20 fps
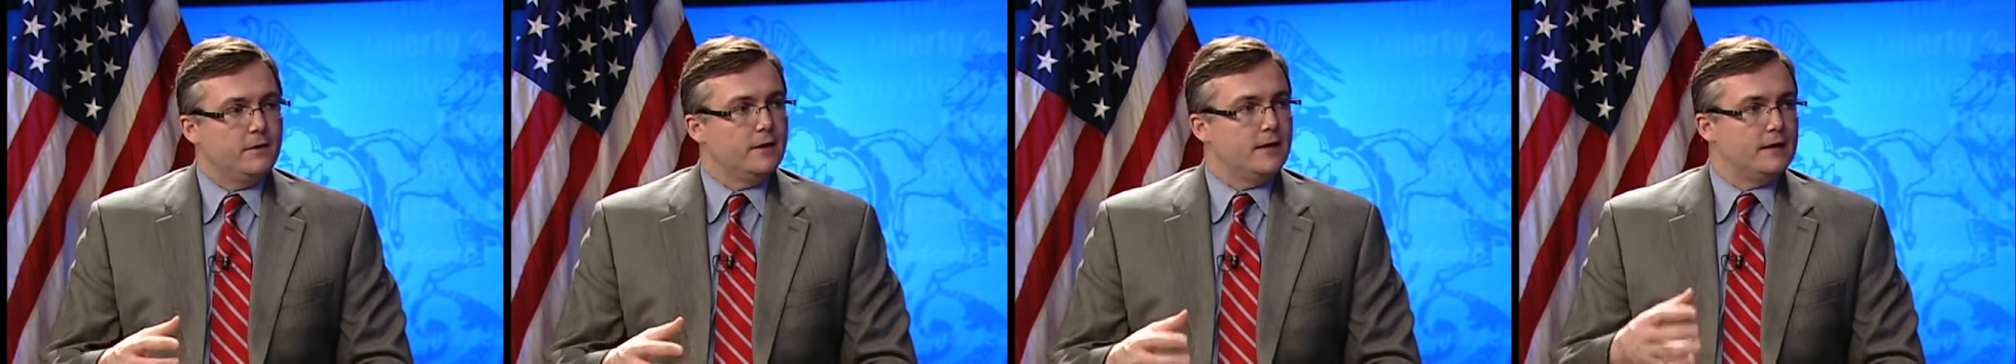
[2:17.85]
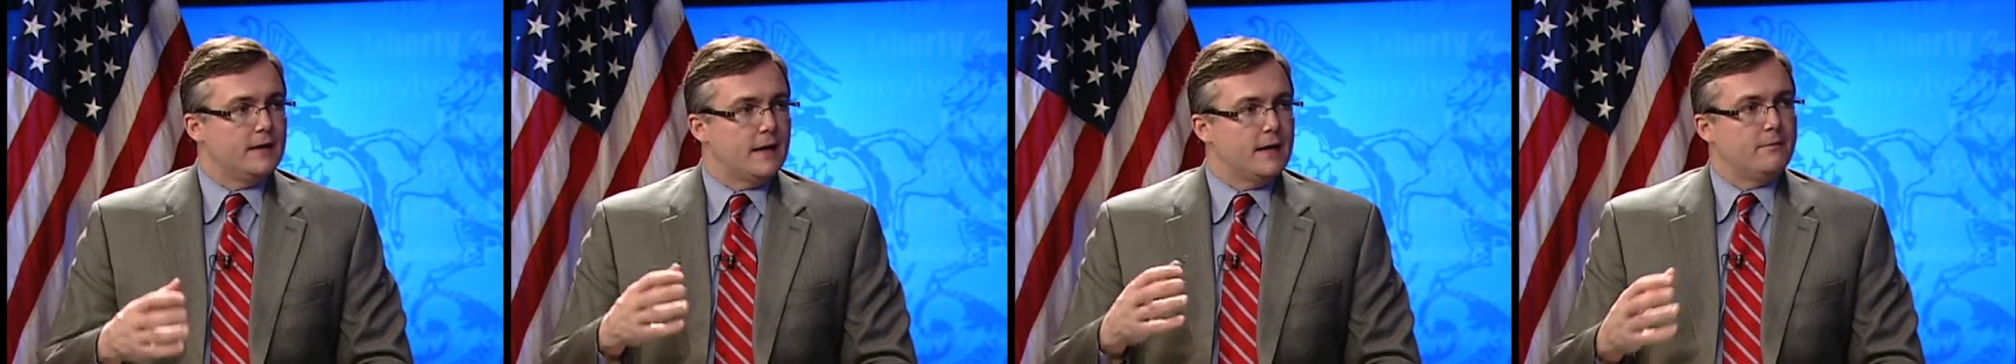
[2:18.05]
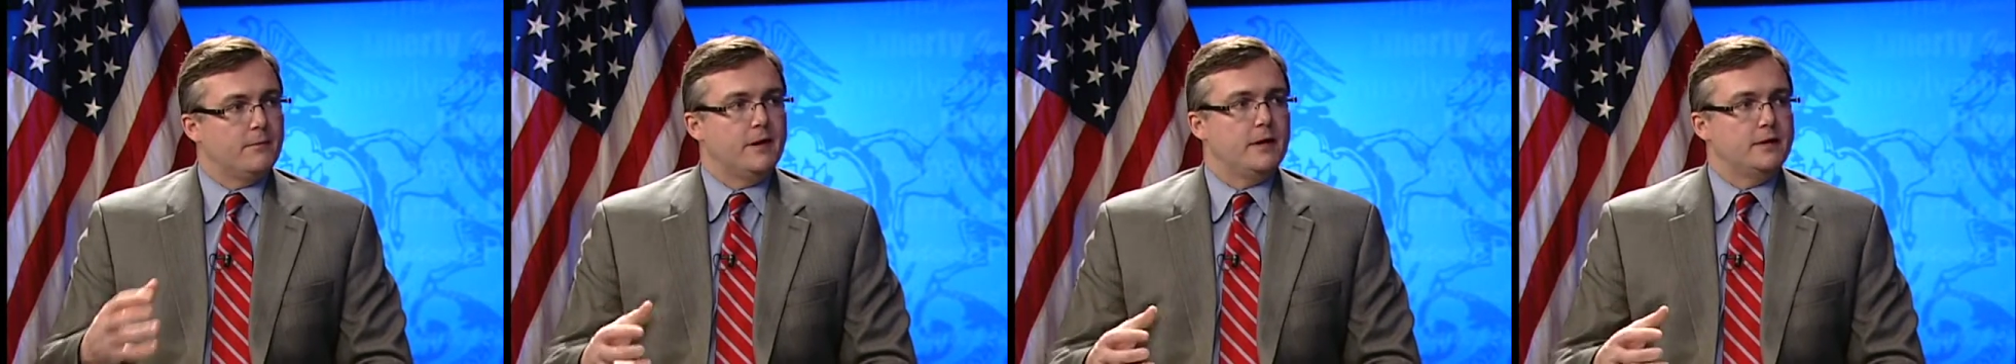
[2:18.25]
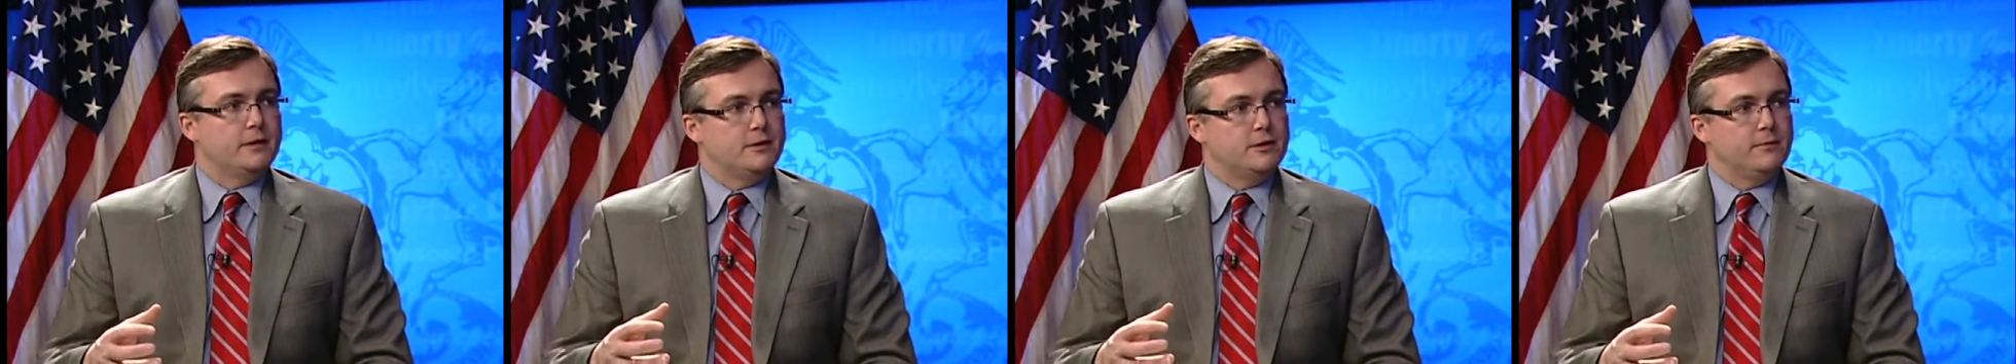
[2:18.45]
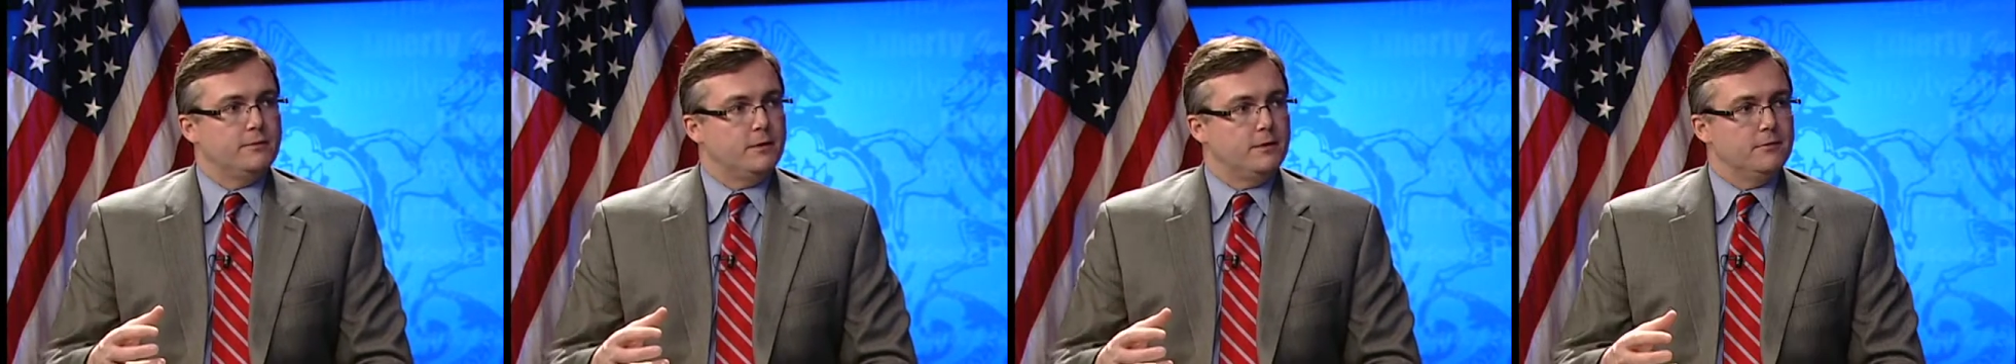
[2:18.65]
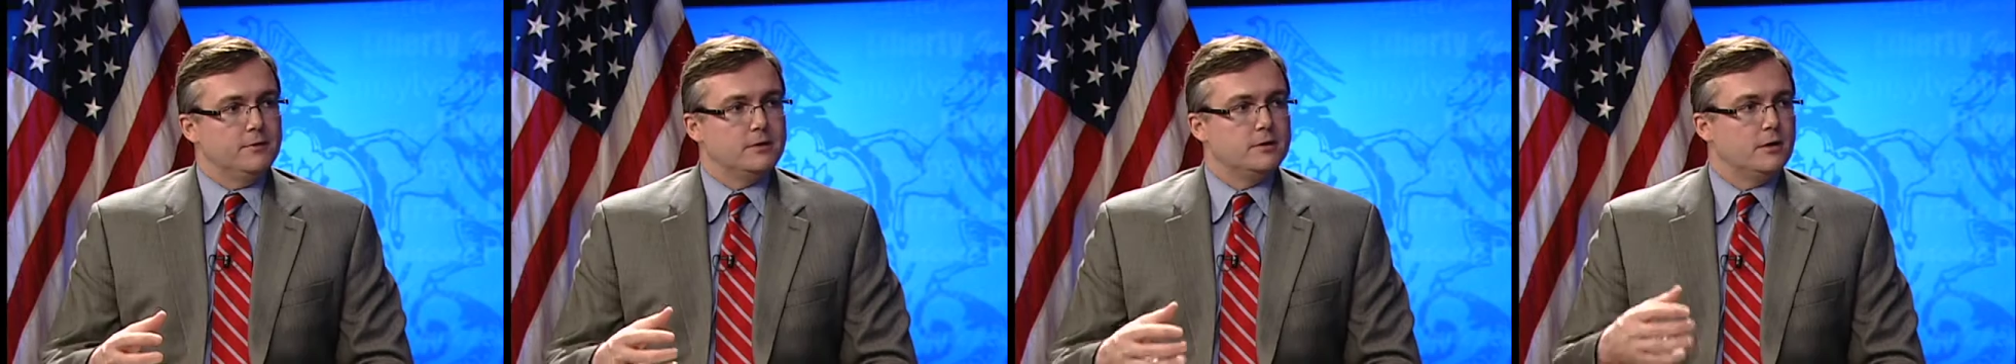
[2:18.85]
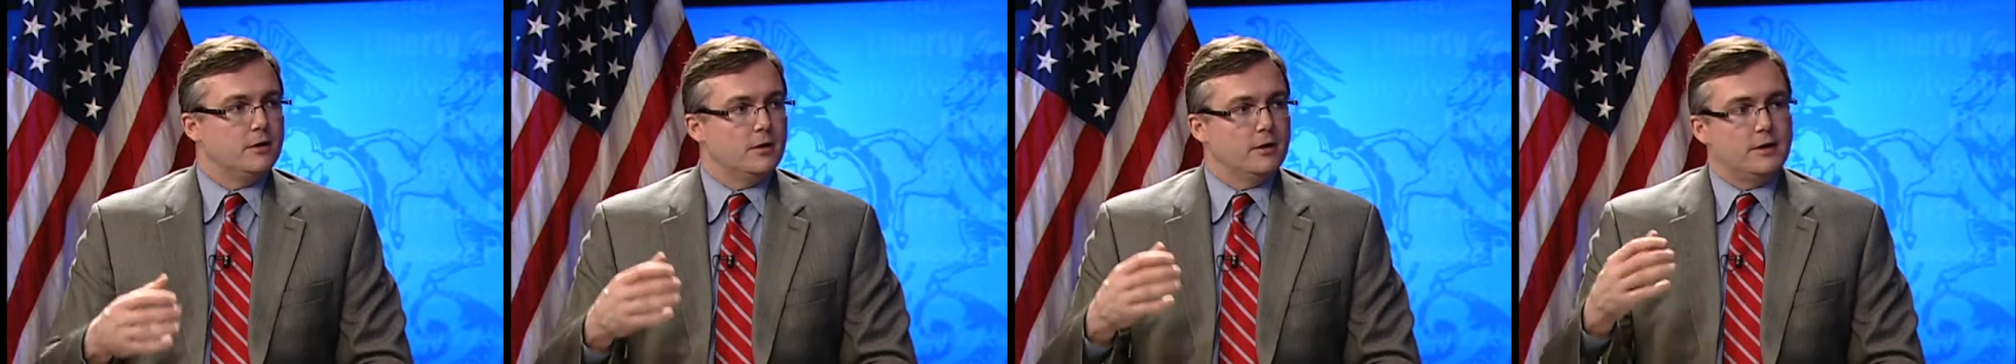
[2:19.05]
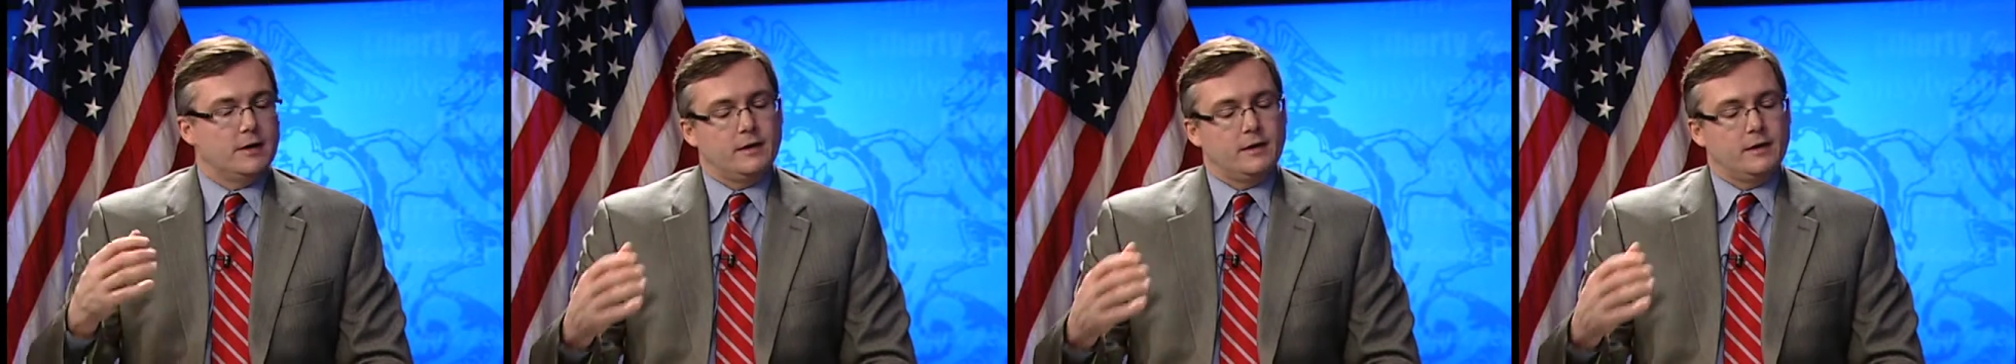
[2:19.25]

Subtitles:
that that money should be returned.